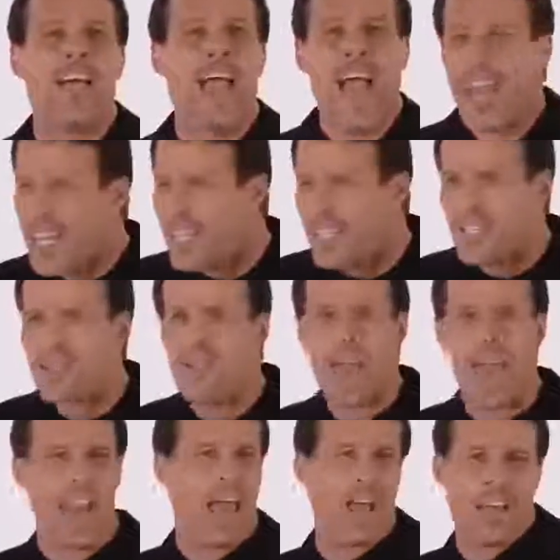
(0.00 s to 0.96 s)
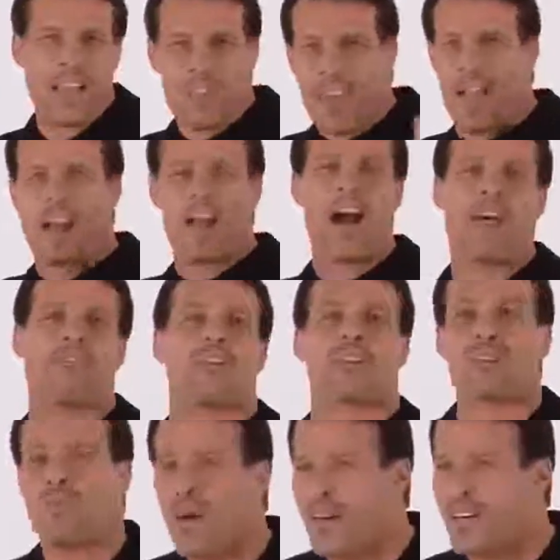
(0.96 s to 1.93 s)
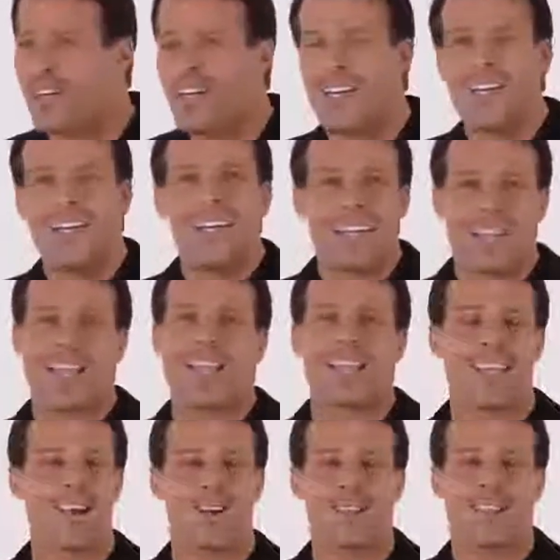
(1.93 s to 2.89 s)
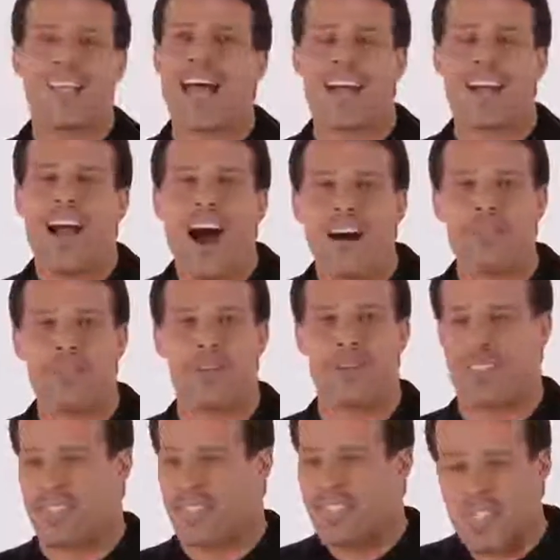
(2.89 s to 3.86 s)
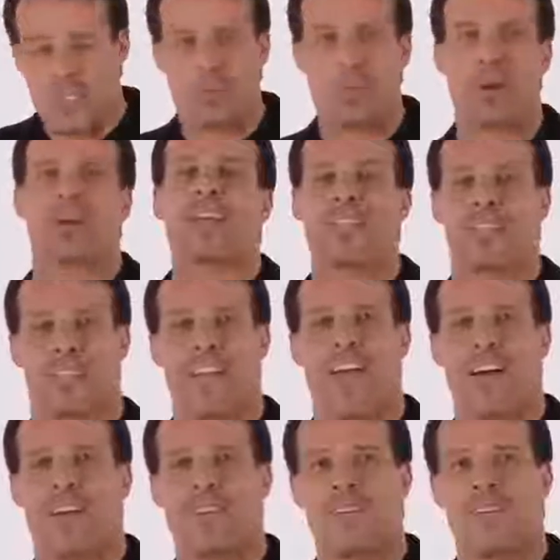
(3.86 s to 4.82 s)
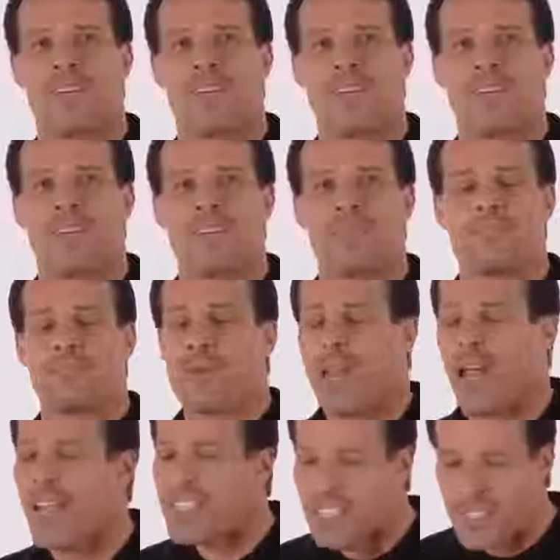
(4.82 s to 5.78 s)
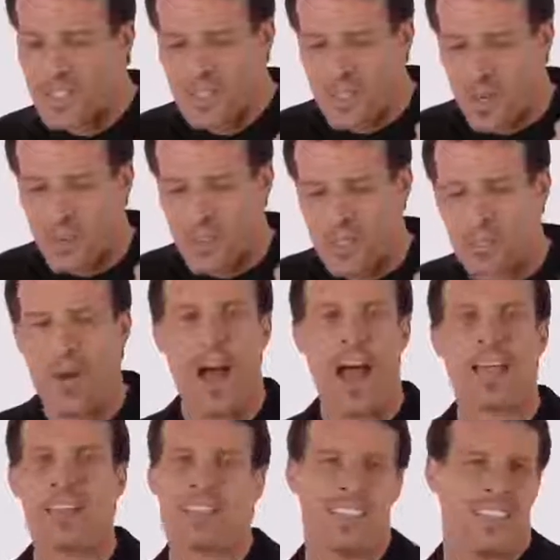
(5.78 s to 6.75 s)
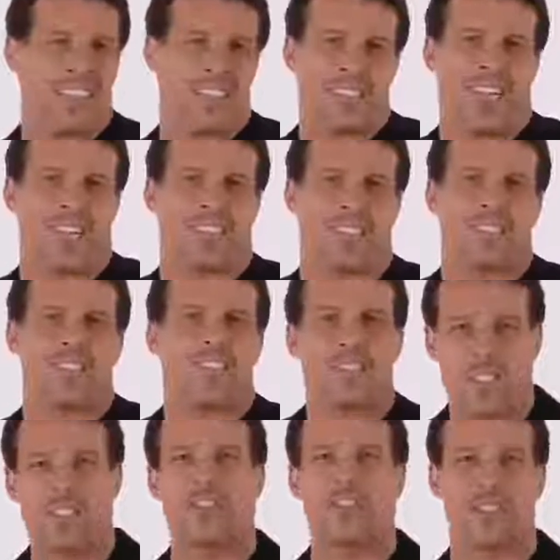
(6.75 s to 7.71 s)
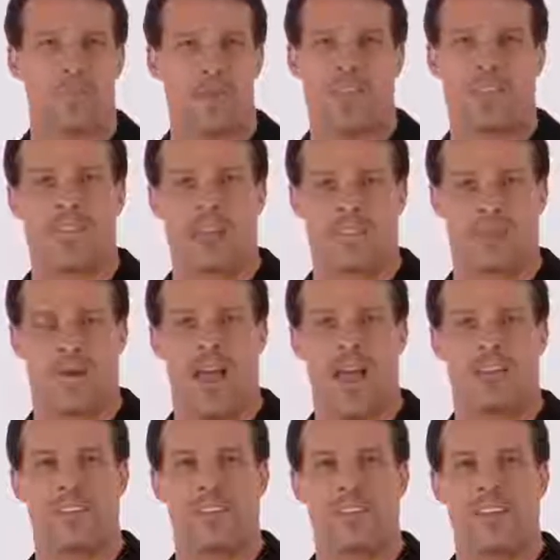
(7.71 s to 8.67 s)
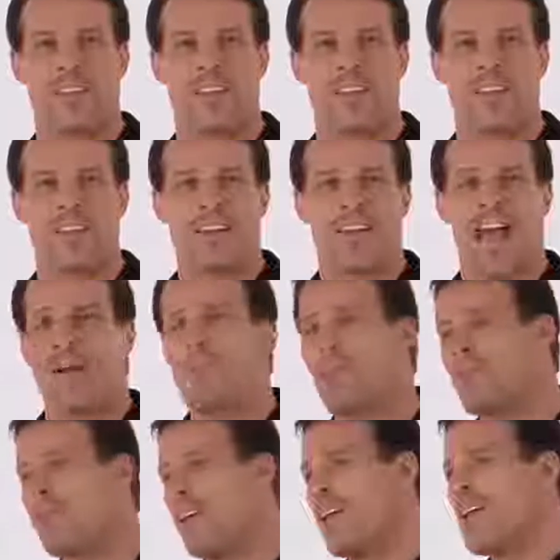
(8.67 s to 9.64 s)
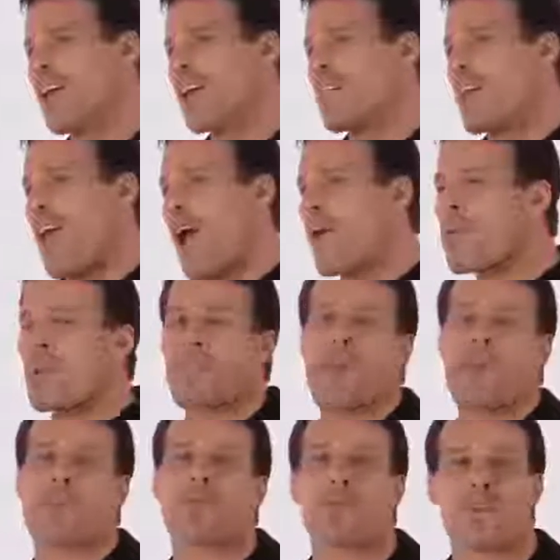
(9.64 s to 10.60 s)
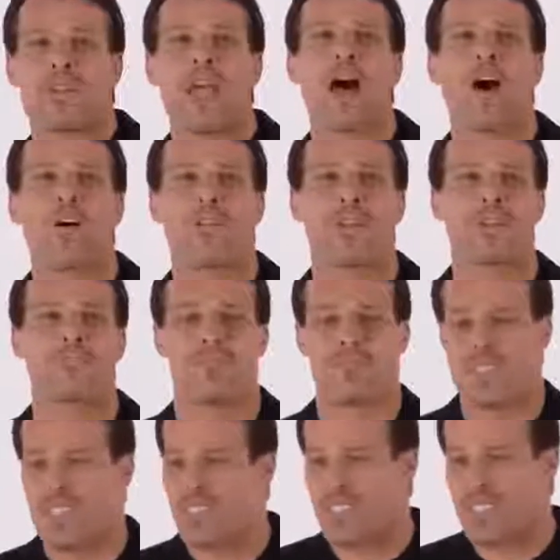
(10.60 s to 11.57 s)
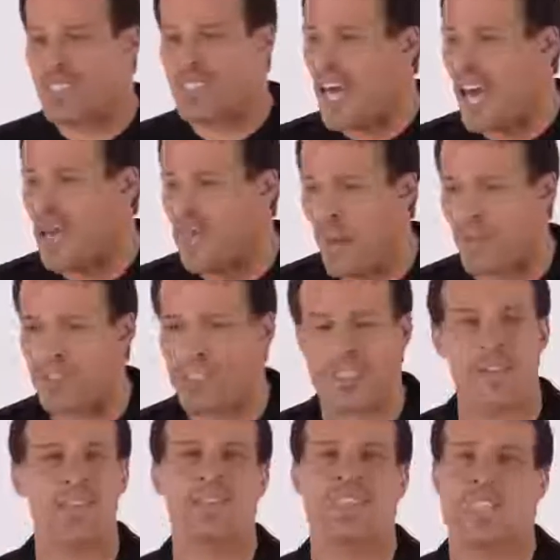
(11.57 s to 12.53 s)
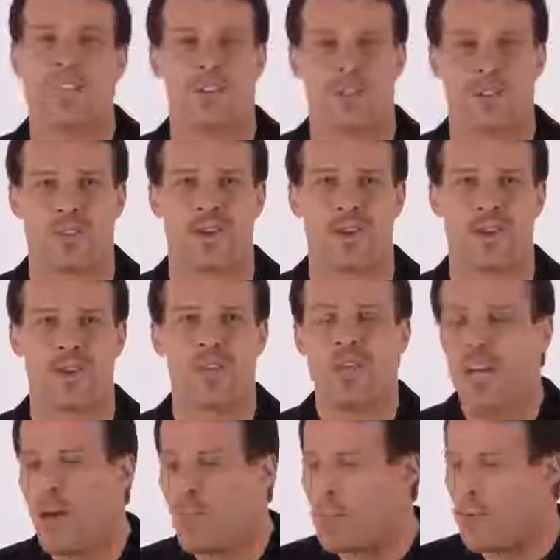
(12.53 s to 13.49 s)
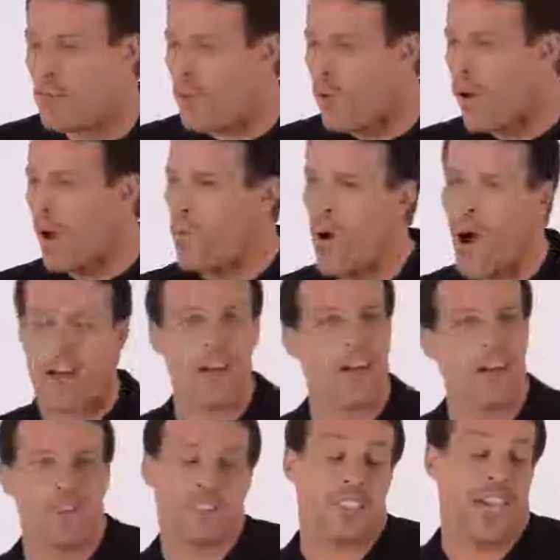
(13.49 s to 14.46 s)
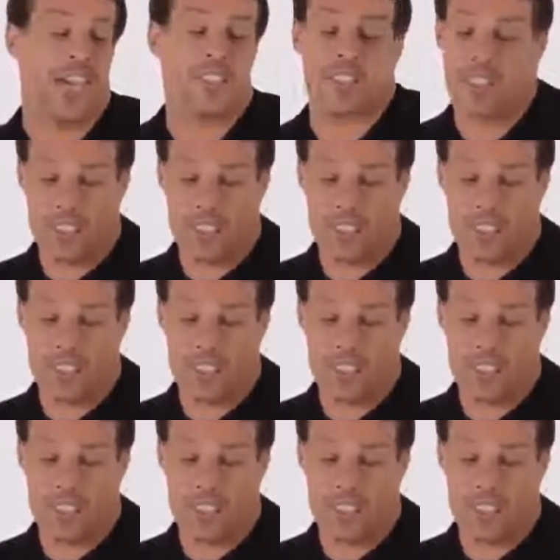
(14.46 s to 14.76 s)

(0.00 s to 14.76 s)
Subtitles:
How do you do that? How do you have that confidence? Oh, and it's not confidence, it's experience now. But I did so much behind the scenes and I still do to make things right. I mean, how many people would know that since the time I was 17 years old, before I walk out on stage,